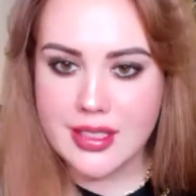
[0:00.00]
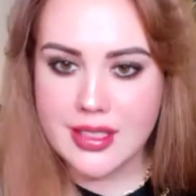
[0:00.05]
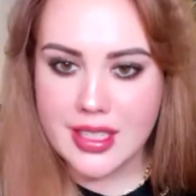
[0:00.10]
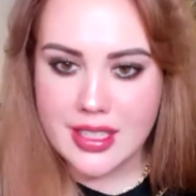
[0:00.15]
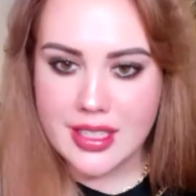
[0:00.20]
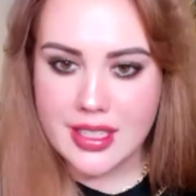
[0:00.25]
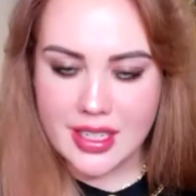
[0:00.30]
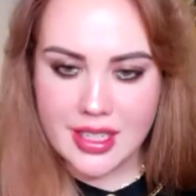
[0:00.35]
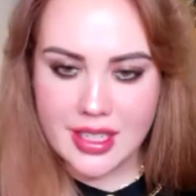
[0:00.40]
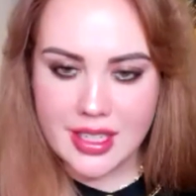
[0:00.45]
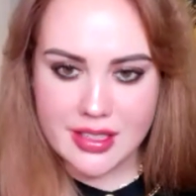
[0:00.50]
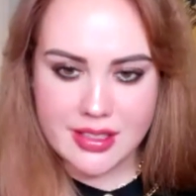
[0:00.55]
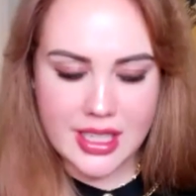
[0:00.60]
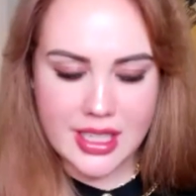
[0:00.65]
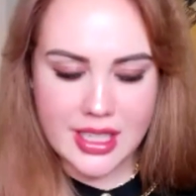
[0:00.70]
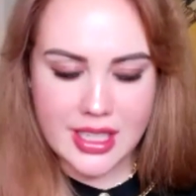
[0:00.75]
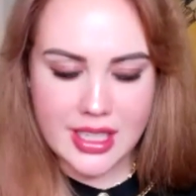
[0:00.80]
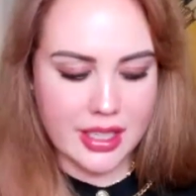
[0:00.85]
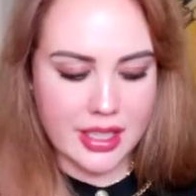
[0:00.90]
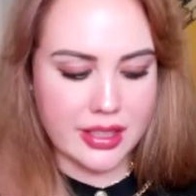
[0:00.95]
It is
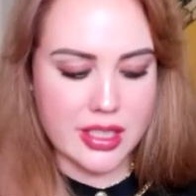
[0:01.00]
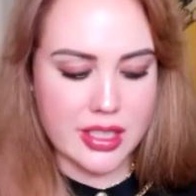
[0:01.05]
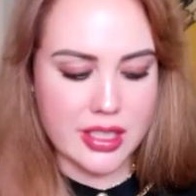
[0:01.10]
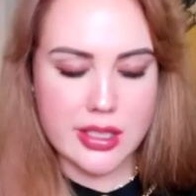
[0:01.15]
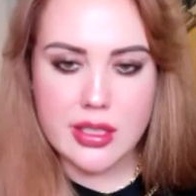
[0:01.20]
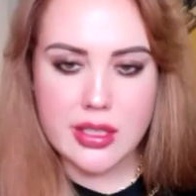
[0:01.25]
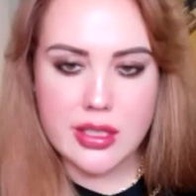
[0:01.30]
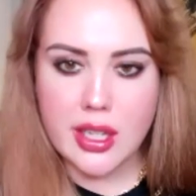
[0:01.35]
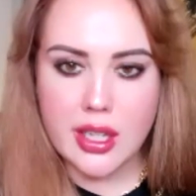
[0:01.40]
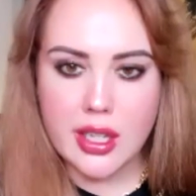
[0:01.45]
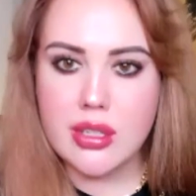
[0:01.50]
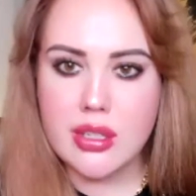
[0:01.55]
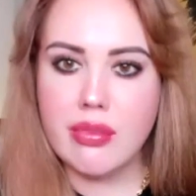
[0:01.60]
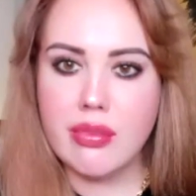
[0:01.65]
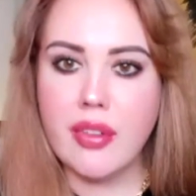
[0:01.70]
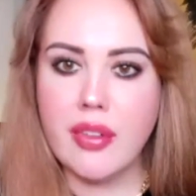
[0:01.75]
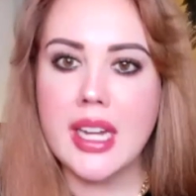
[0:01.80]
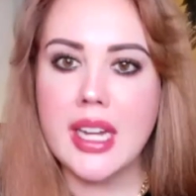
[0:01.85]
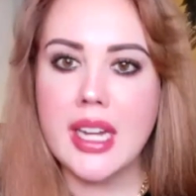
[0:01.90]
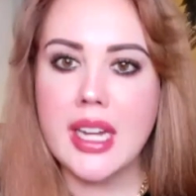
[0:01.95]
this
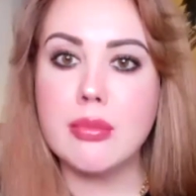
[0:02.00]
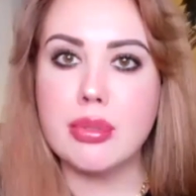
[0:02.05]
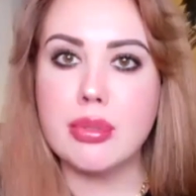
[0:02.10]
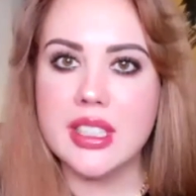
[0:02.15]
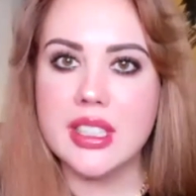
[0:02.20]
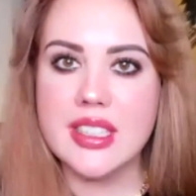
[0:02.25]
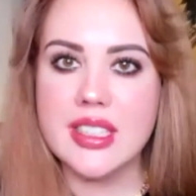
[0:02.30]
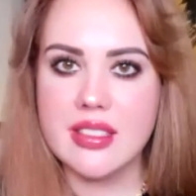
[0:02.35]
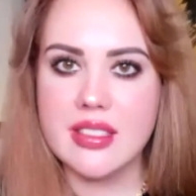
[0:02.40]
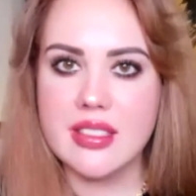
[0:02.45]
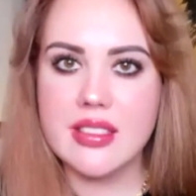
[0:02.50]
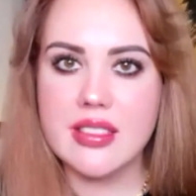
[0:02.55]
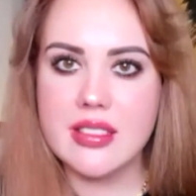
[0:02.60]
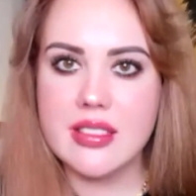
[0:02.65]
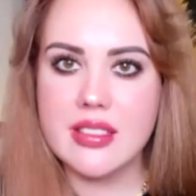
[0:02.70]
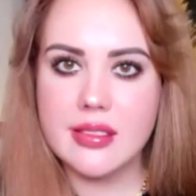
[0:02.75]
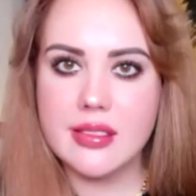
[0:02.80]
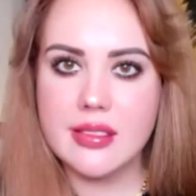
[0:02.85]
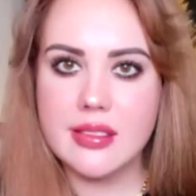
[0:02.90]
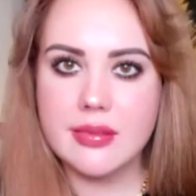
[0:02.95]
divine
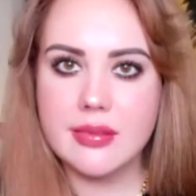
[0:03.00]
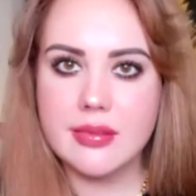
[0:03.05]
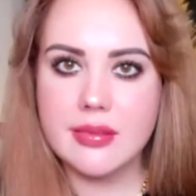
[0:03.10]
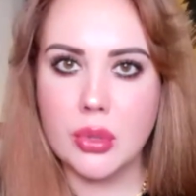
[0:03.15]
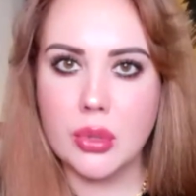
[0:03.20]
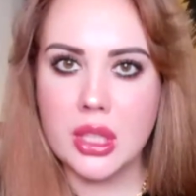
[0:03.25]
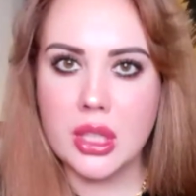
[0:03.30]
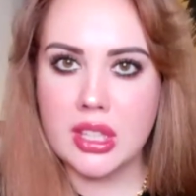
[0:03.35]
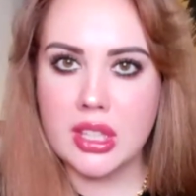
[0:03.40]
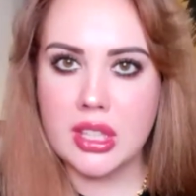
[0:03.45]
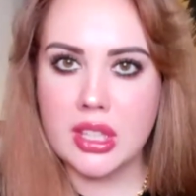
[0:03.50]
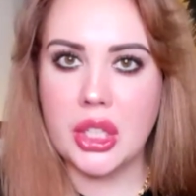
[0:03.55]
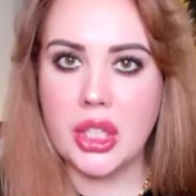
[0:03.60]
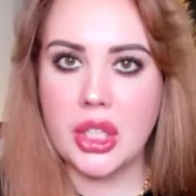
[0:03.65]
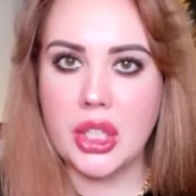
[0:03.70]
presence within you,